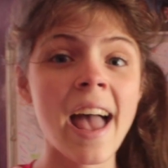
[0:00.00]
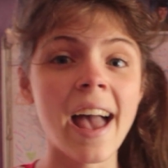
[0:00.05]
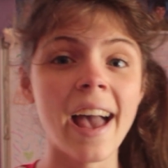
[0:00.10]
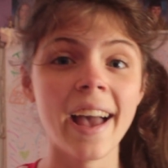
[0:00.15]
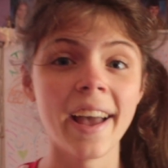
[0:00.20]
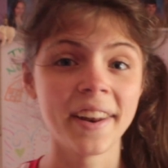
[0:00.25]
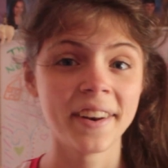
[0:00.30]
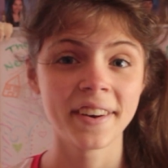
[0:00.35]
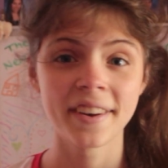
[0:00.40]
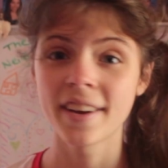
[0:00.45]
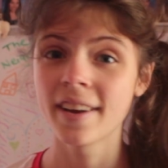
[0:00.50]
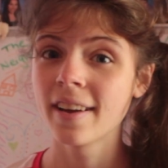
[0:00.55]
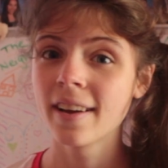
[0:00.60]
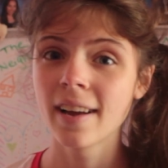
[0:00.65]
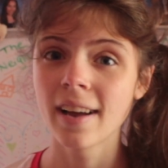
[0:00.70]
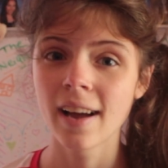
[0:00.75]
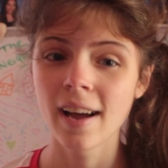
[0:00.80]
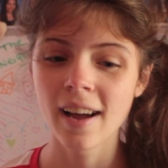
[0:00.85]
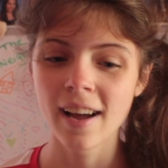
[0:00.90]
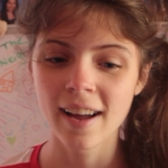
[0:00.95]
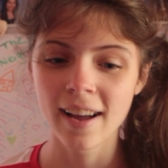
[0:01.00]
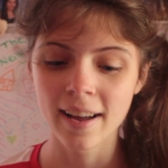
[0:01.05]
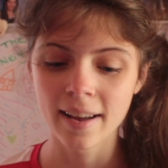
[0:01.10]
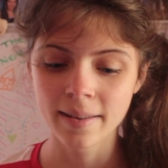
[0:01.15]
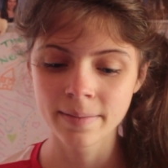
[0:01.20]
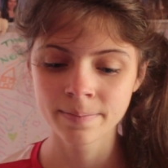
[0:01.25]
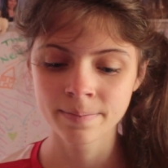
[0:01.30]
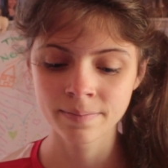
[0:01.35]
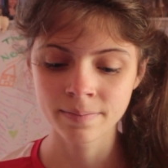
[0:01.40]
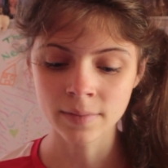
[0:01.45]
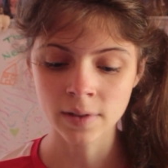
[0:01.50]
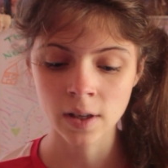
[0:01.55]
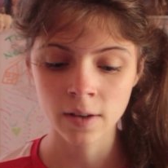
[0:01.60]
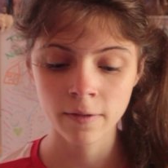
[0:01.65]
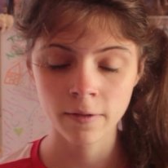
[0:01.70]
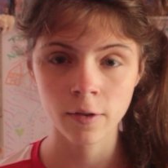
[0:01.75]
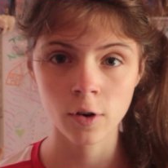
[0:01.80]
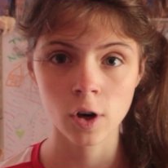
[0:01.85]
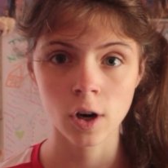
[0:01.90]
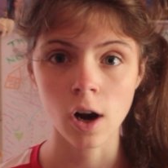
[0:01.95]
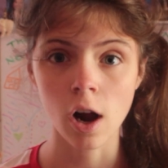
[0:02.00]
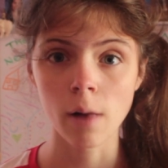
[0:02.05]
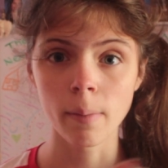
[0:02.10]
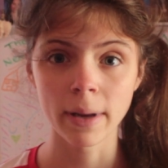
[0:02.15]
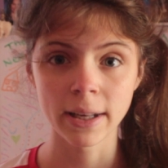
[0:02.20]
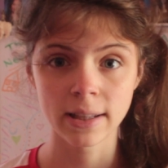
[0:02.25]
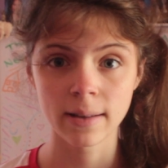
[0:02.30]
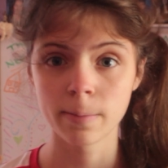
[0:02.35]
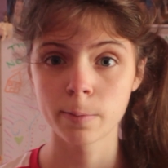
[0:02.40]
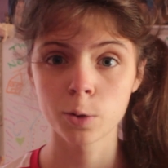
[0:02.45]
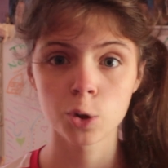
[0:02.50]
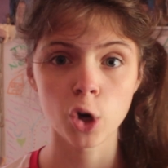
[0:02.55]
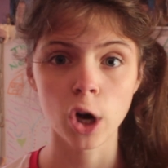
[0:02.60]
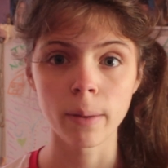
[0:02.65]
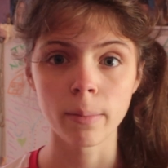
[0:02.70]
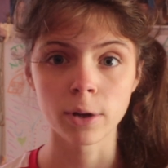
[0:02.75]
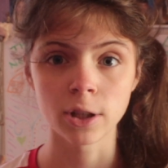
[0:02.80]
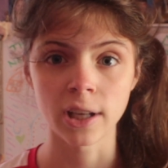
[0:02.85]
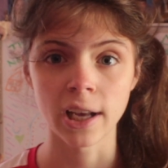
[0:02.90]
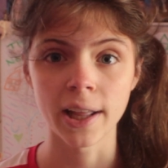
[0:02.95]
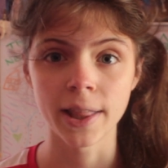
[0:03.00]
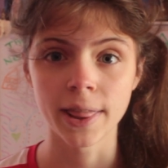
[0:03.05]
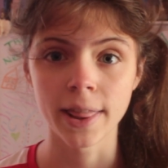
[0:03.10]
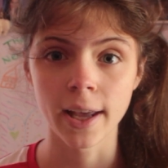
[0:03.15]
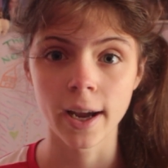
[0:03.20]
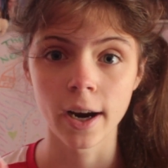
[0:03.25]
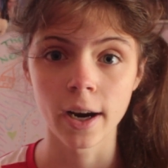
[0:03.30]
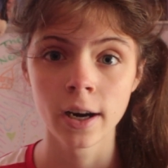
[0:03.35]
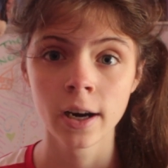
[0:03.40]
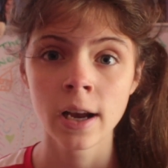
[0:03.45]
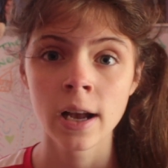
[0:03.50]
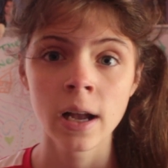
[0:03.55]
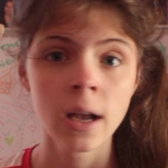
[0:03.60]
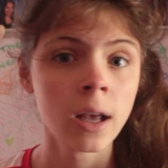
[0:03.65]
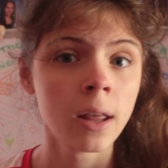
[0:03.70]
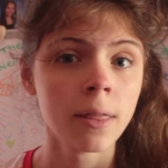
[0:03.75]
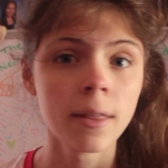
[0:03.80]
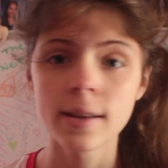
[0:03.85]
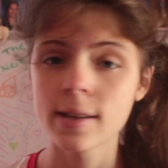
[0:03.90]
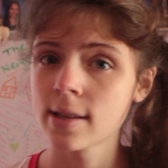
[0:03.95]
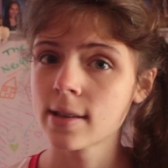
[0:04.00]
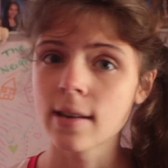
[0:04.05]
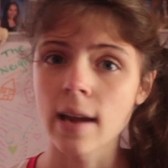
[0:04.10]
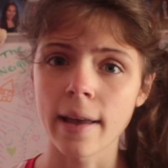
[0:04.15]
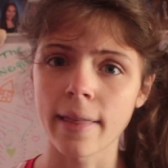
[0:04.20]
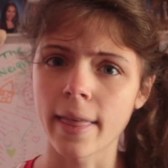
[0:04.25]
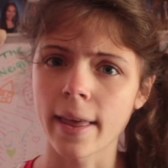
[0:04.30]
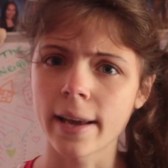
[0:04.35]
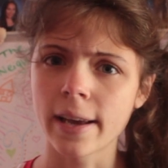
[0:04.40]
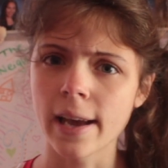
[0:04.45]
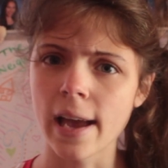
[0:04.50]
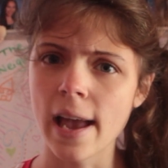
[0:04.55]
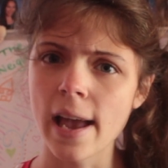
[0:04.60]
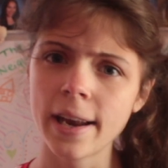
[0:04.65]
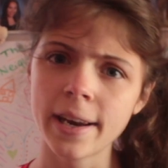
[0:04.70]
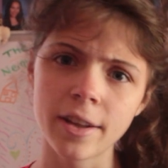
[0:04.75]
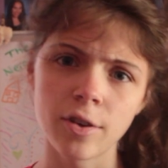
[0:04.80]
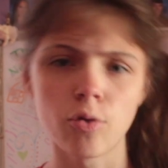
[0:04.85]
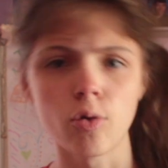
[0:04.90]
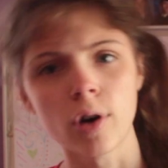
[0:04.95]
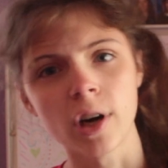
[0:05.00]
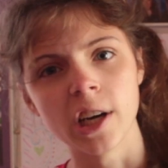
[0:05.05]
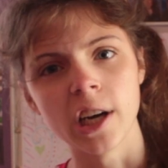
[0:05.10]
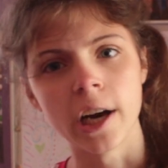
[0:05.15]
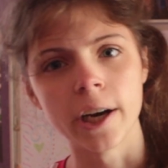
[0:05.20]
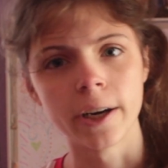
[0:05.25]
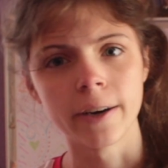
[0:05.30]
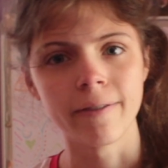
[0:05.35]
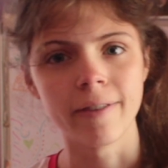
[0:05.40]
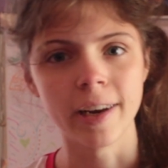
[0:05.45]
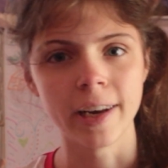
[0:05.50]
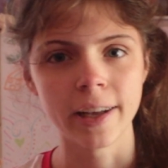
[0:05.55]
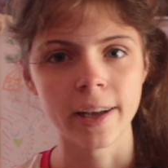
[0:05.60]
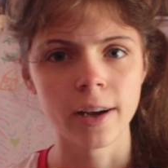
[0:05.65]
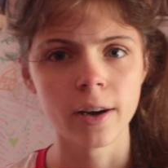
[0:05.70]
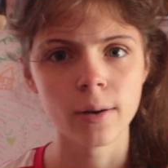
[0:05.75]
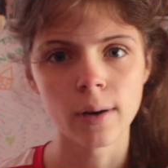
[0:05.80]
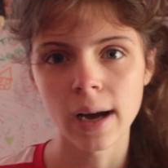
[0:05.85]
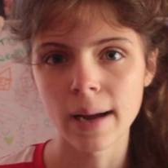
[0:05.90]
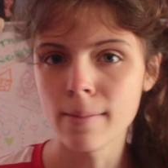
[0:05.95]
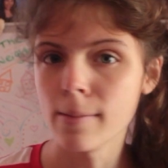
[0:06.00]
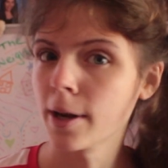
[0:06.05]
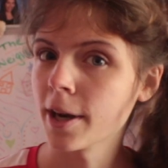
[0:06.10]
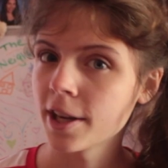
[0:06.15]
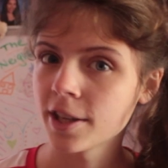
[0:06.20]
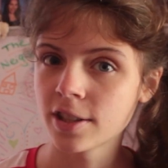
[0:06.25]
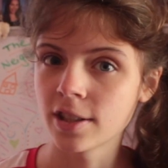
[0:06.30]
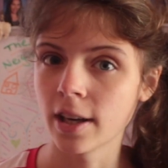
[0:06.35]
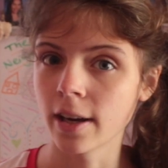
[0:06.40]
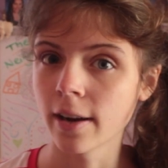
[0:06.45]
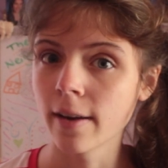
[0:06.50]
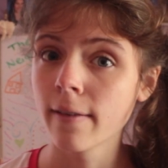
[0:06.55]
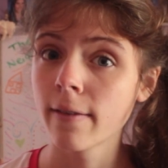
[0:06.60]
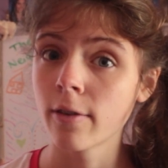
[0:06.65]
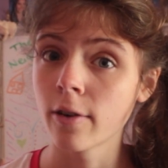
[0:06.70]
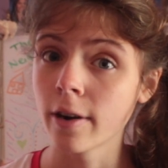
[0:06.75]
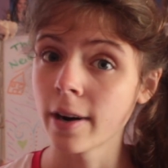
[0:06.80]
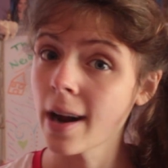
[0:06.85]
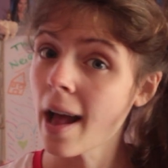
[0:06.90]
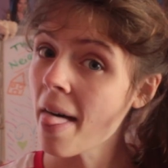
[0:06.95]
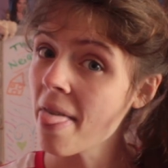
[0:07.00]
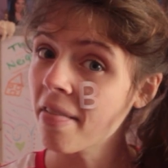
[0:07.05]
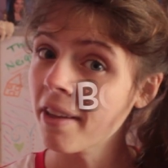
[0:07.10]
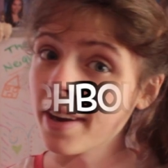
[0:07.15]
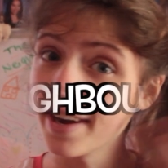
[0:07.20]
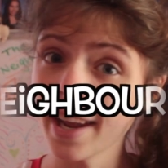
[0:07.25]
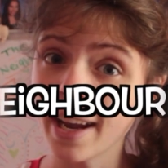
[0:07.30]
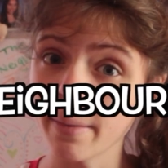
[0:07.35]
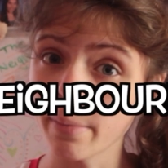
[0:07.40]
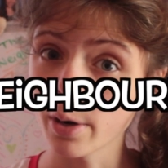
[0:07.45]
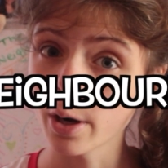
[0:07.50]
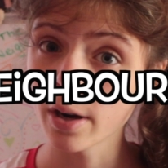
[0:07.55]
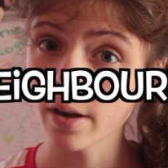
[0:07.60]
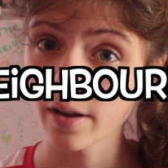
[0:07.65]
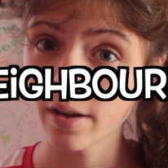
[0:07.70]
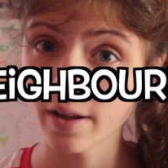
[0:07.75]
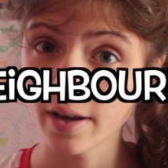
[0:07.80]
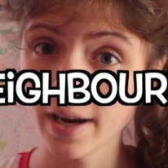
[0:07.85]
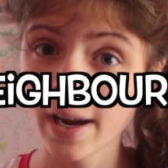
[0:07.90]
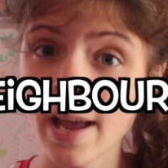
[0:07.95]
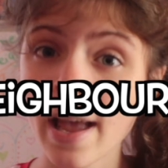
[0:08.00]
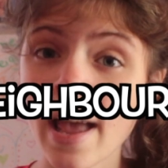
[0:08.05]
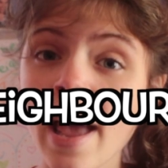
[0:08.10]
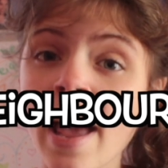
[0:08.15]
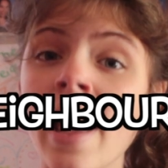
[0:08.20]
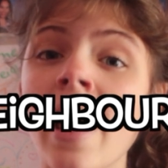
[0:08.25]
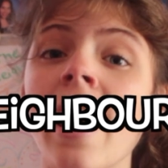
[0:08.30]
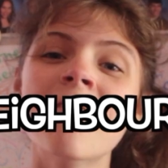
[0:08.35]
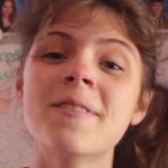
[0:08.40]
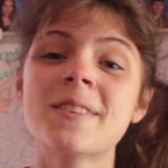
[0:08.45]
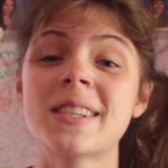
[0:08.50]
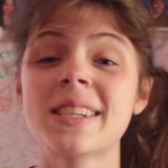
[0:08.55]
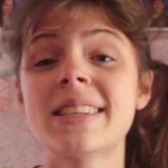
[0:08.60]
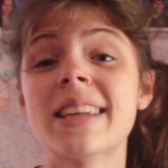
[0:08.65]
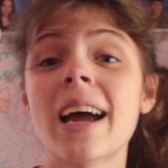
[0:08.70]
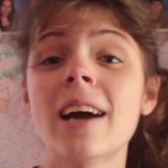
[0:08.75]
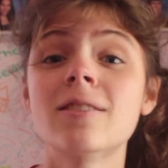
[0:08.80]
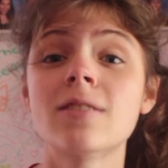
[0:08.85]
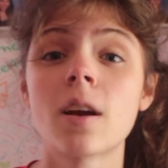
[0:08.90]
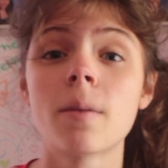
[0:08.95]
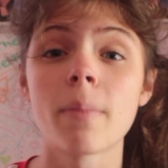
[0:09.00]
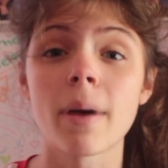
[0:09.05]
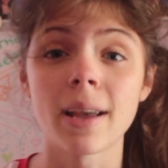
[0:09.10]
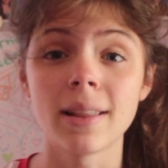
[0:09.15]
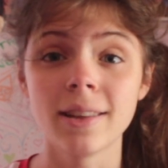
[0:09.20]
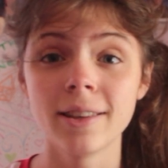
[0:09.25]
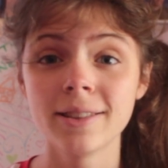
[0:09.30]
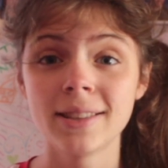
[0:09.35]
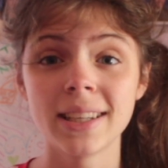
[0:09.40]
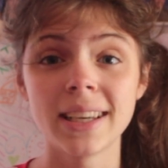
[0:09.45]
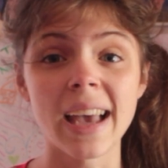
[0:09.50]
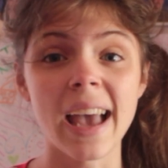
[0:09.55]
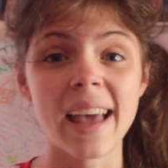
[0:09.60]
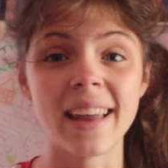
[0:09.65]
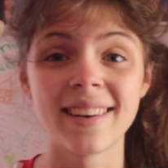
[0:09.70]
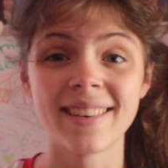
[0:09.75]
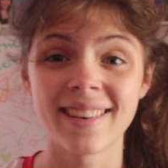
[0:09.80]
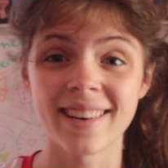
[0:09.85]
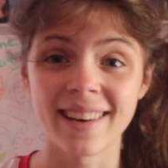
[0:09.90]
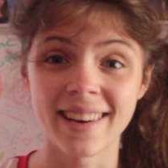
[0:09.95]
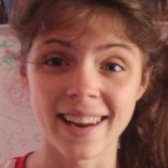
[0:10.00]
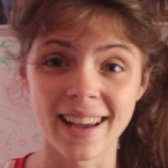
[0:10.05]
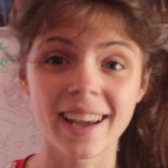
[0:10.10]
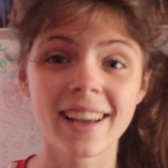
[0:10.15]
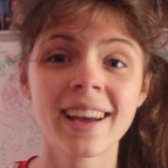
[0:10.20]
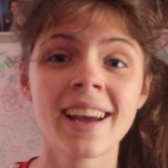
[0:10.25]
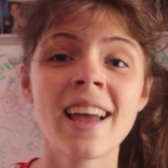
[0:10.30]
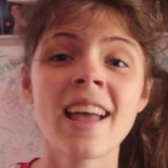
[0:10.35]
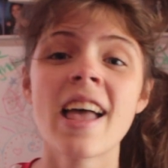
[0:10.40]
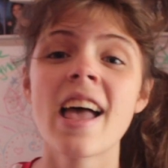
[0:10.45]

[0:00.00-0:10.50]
And for all my subscribers out there, this is not like any ordinary video. I'm auditioning for The Neighbourhood, which is now run by Lucy and Nick.